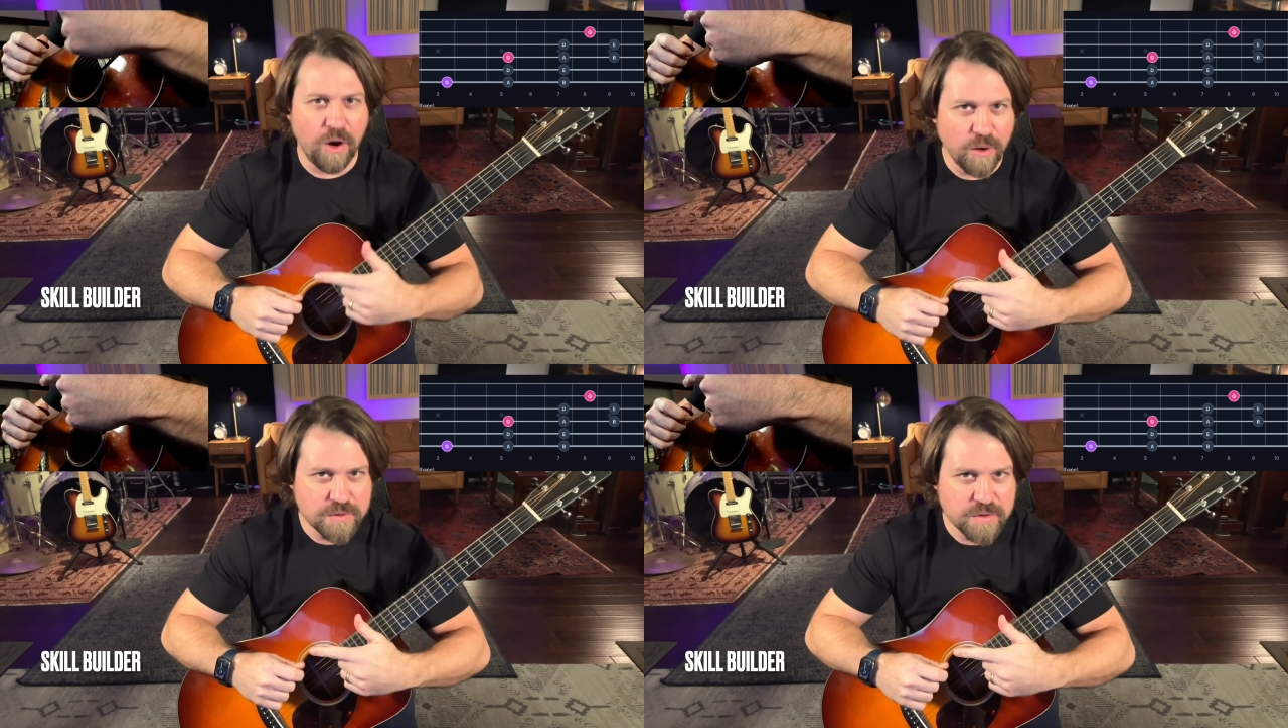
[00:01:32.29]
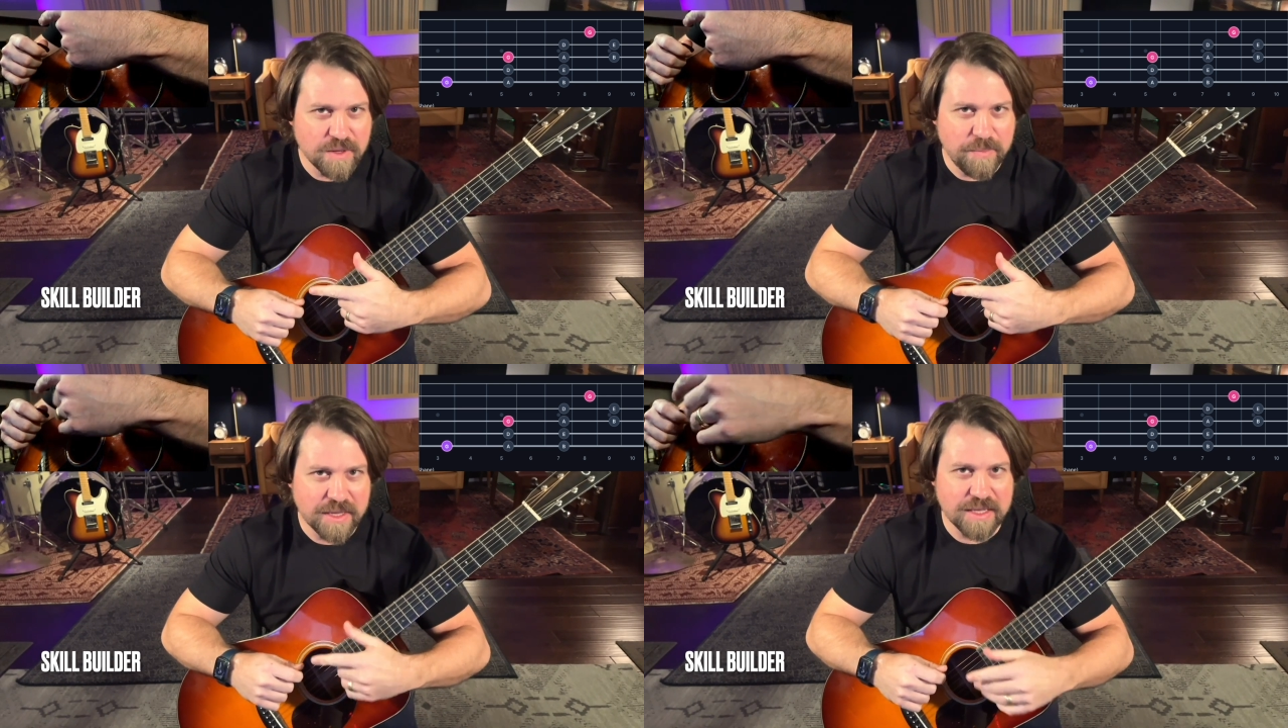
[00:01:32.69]

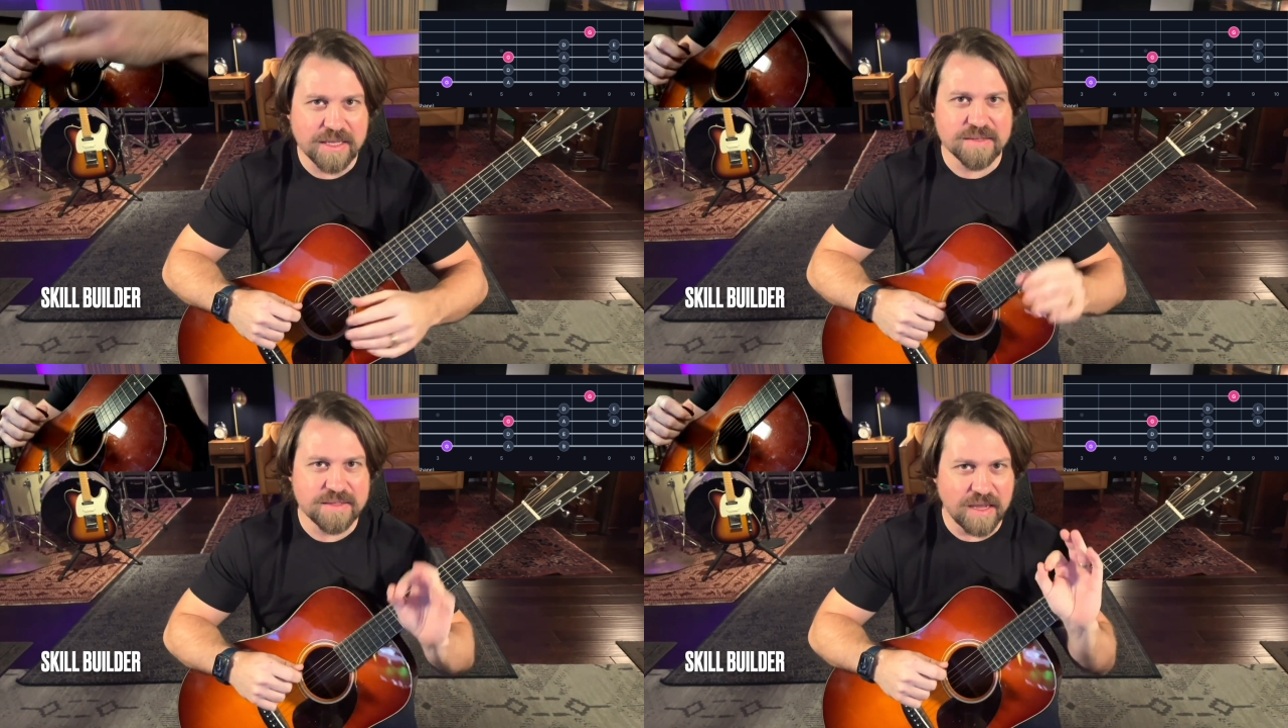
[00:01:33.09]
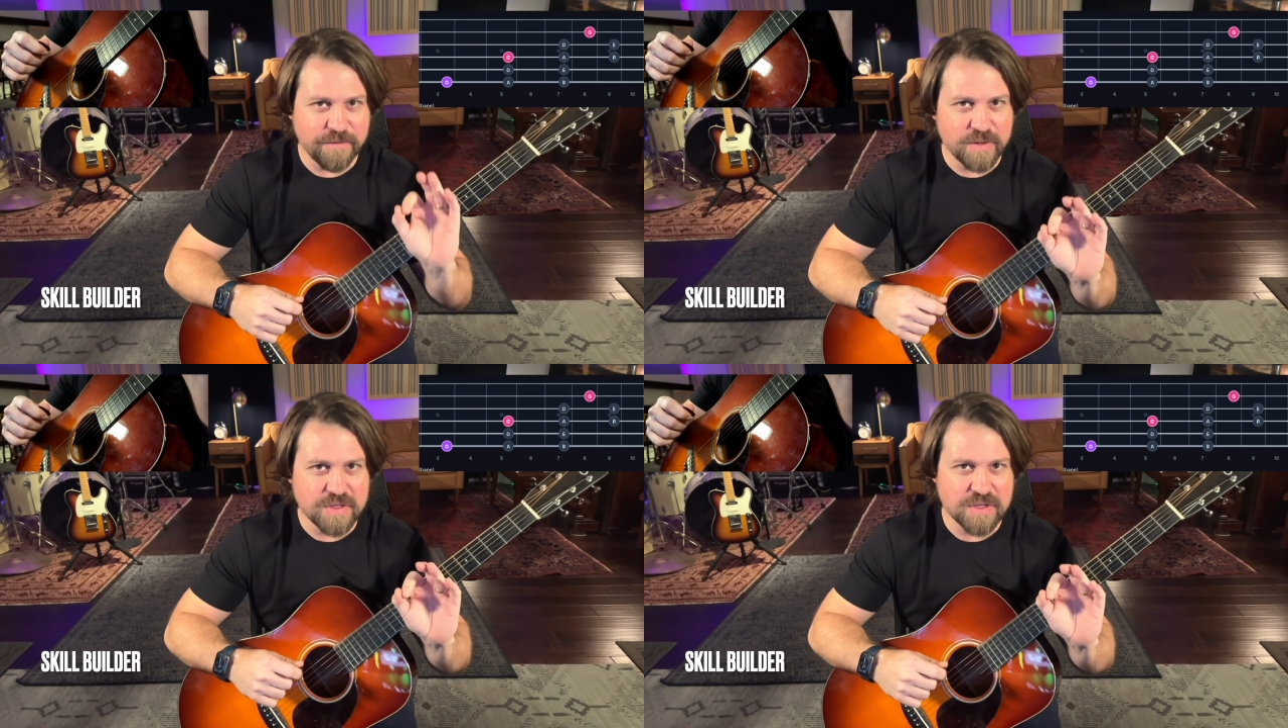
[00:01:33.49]
alternate picking is
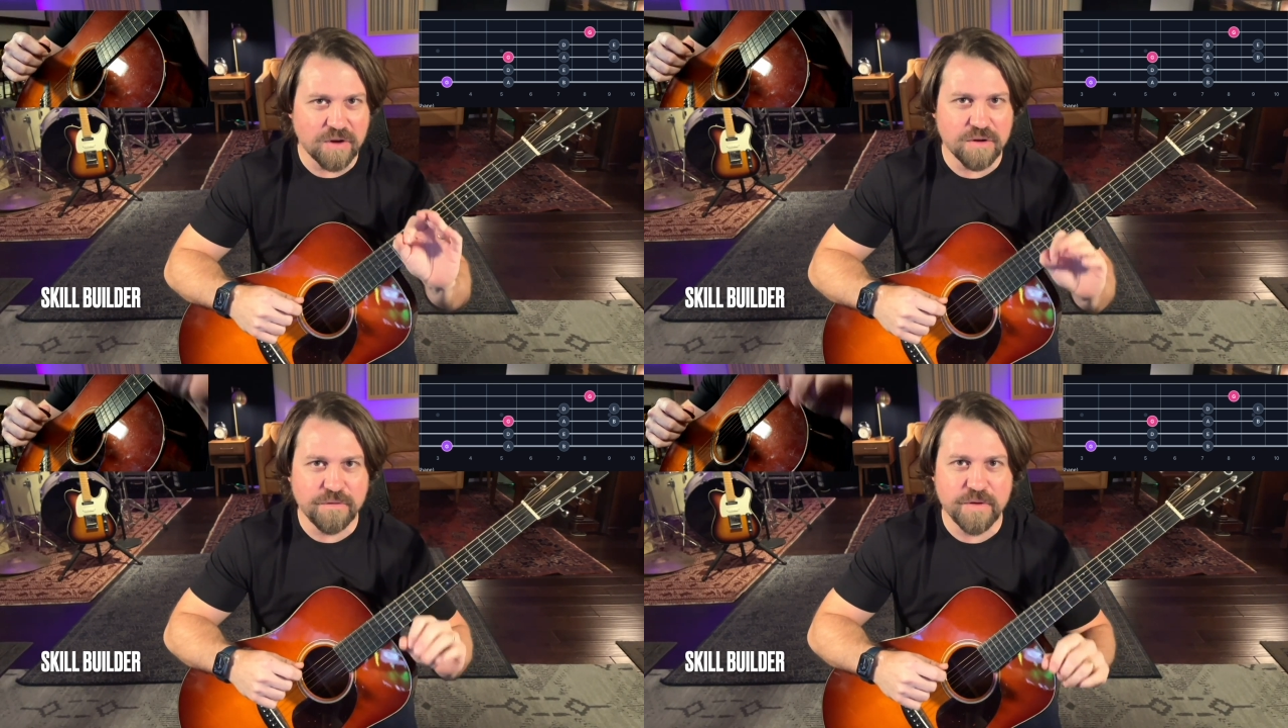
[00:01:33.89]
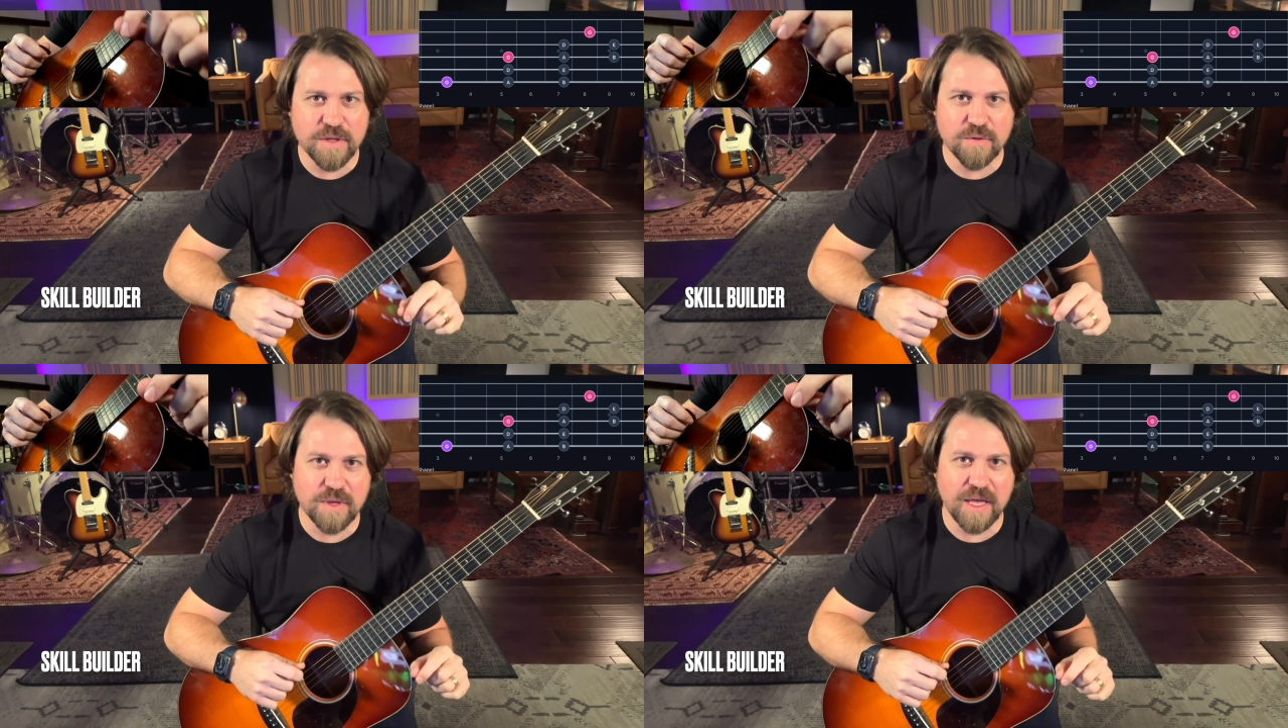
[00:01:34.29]
definitely starting to feel
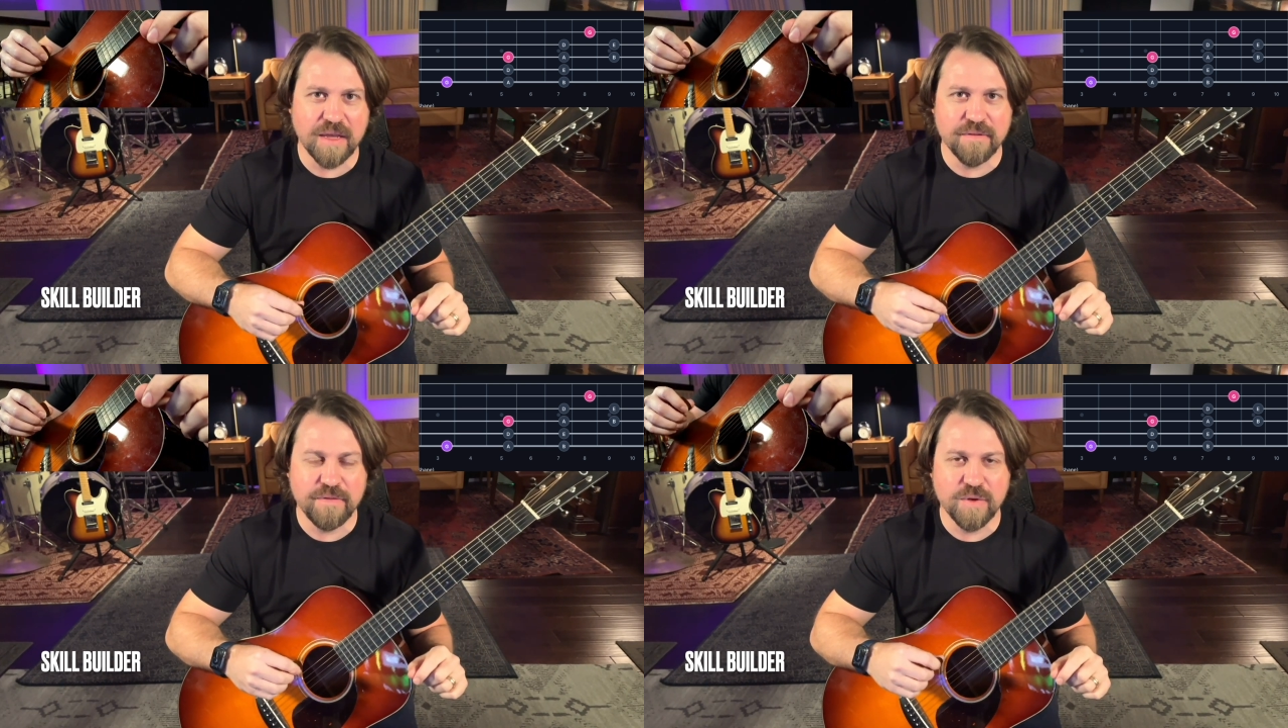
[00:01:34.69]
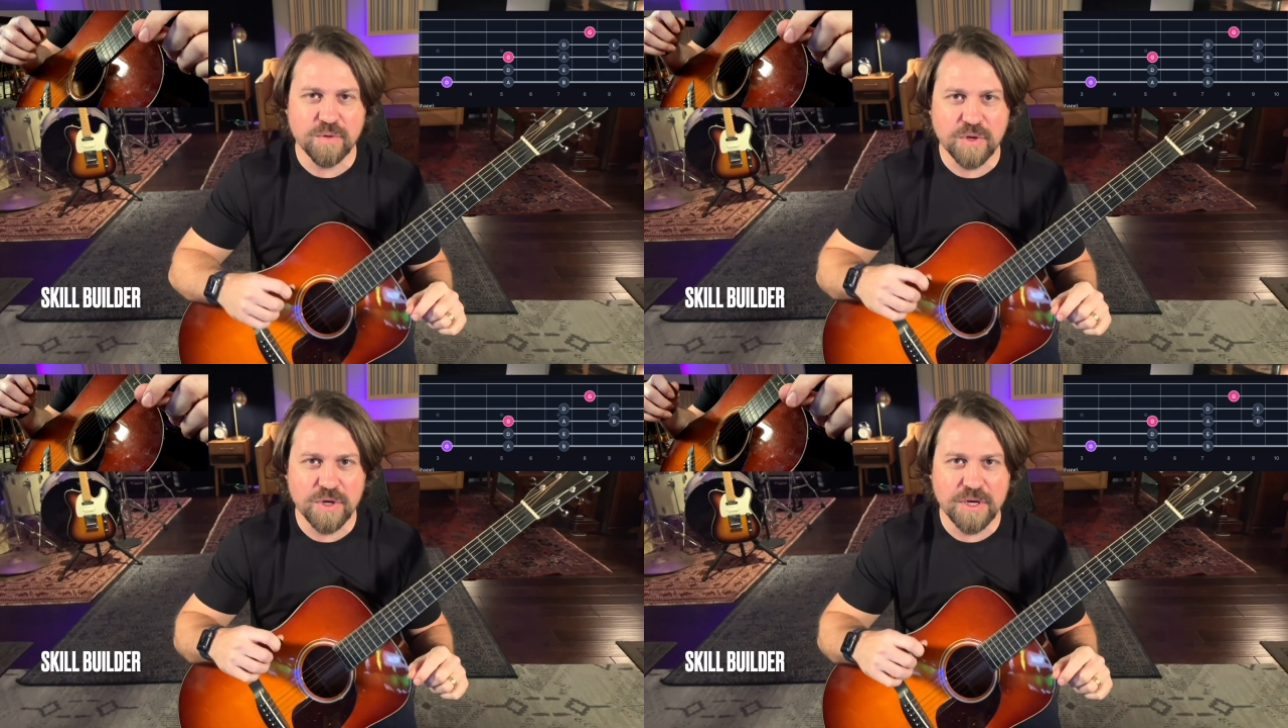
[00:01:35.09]
okay and feel
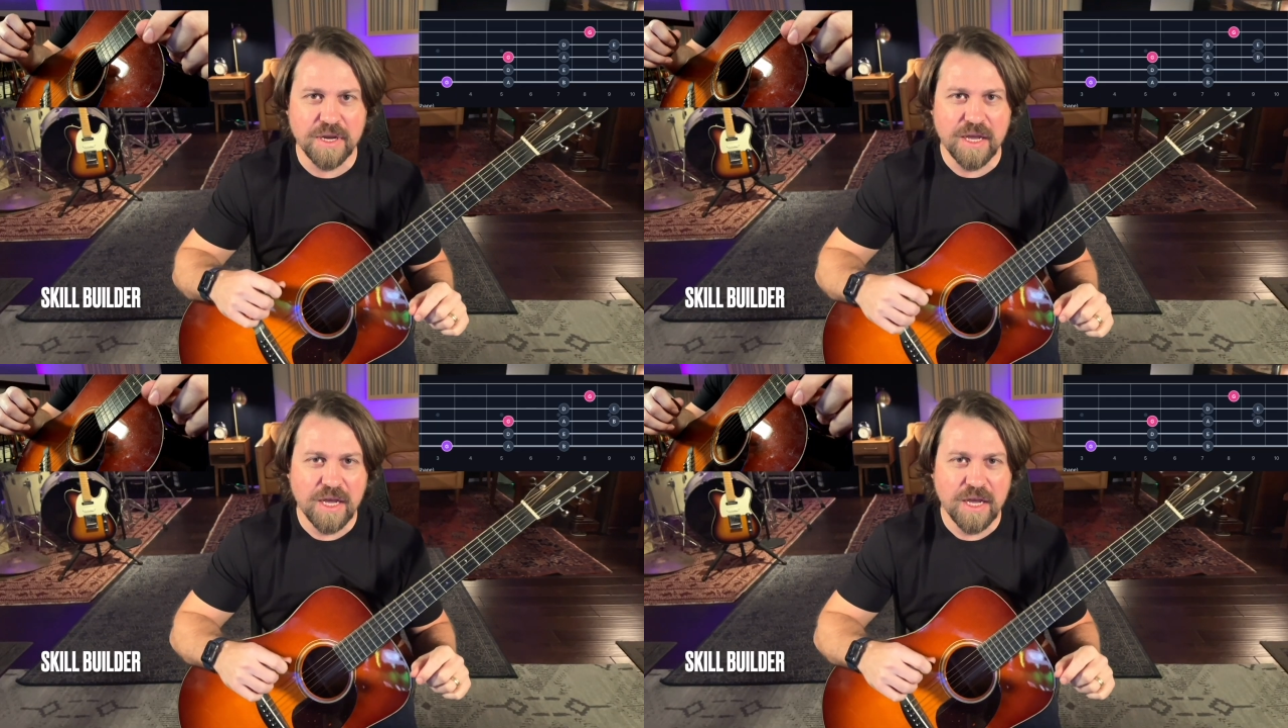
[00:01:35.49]
good.